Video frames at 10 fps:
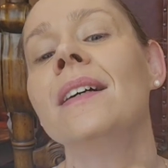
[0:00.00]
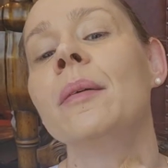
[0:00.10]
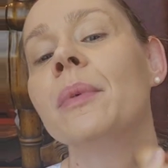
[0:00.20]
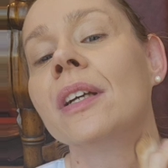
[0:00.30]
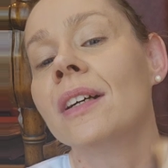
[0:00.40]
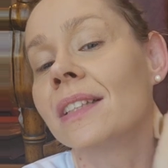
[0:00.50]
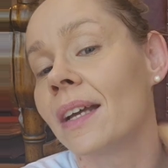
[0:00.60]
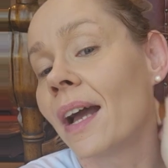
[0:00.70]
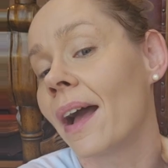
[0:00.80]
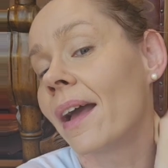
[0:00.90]
And because
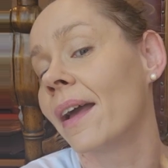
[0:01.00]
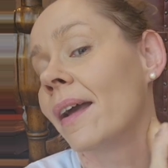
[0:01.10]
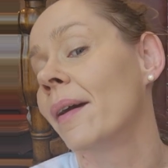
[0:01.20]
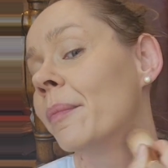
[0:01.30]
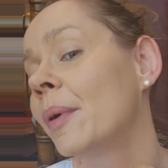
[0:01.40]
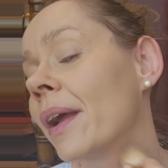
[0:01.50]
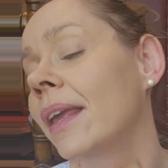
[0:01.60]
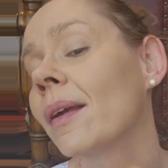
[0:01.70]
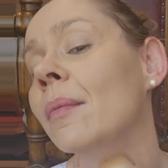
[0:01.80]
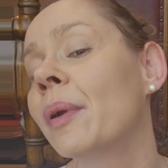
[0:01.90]
I am
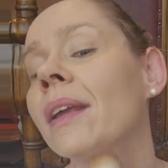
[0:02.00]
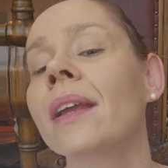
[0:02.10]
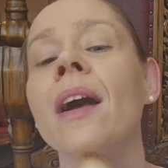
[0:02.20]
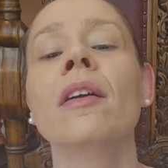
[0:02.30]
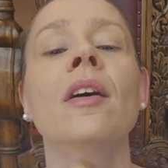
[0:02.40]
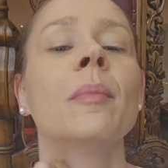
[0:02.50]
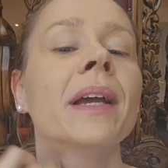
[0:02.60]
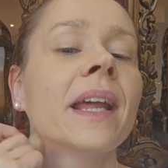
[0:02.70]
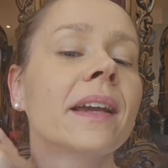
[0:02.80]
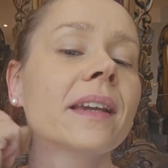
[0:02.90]
breaking out on
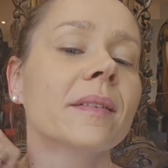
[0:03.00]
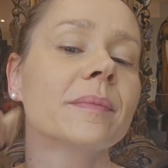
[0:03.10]
my neck,